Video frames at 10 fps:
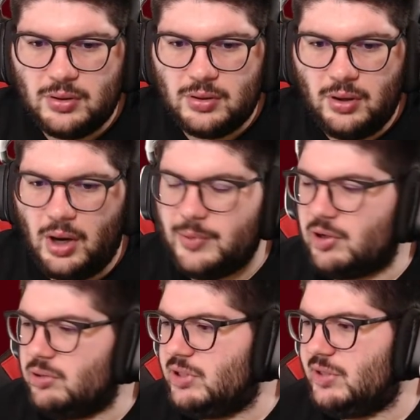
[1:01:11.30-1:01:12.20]
Oh, I would go
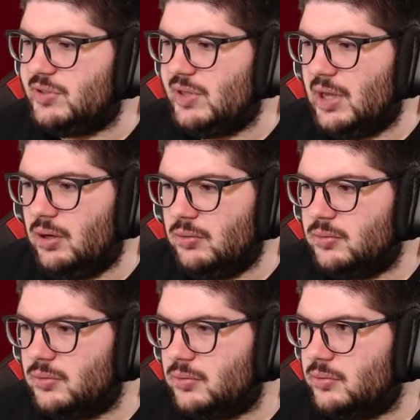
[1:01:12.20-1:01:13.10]
DCL.
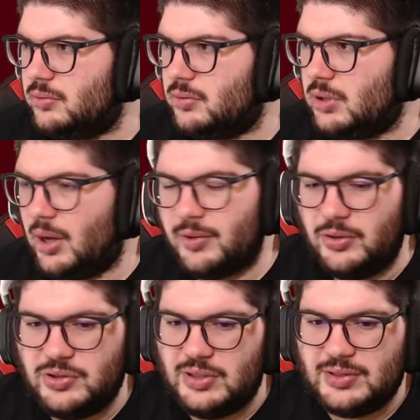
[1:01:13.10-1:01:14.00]
I would go
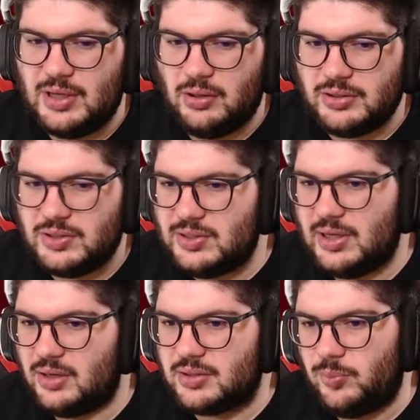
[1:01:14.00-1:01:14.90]
DCL because DCL
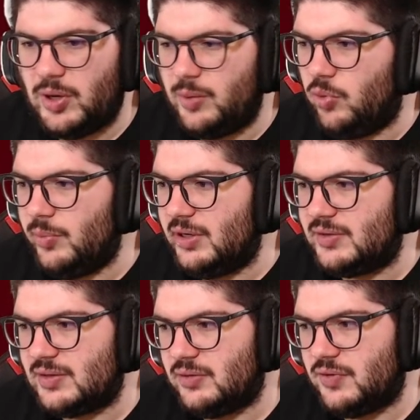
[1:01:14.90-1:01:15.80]
is going to play more minutes
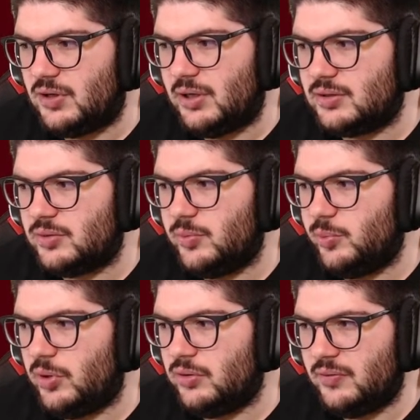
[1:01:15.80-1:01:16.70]
than Cavani, assuming
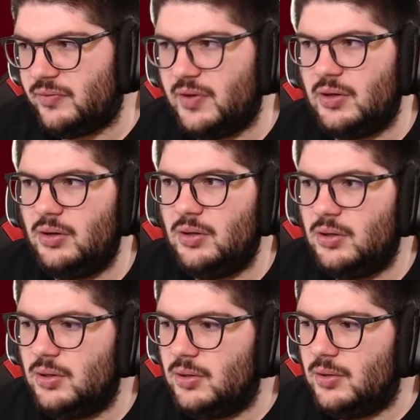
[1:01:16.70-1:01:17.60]
both are fit.
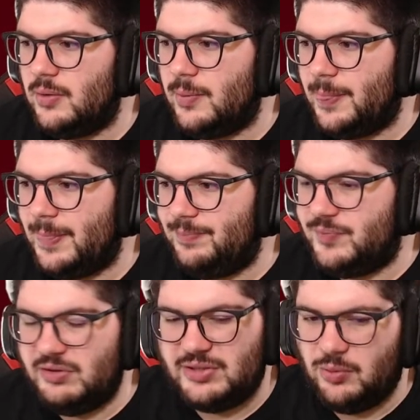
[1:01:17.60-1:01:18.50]

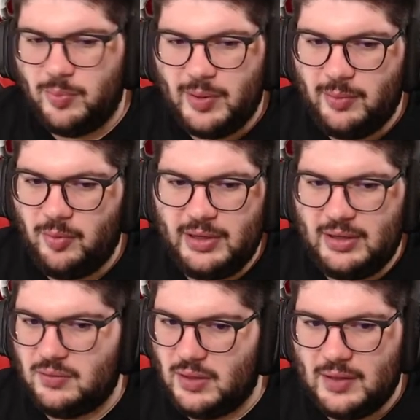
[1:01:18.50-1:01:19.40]
DCL will play more
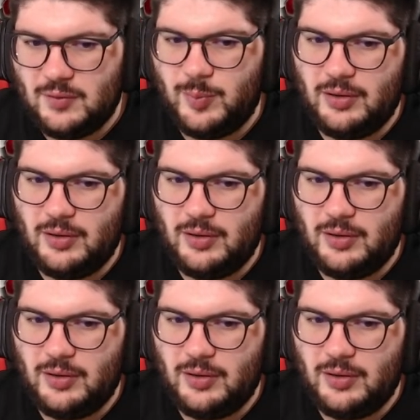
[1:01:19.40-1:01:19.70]
minutes and has better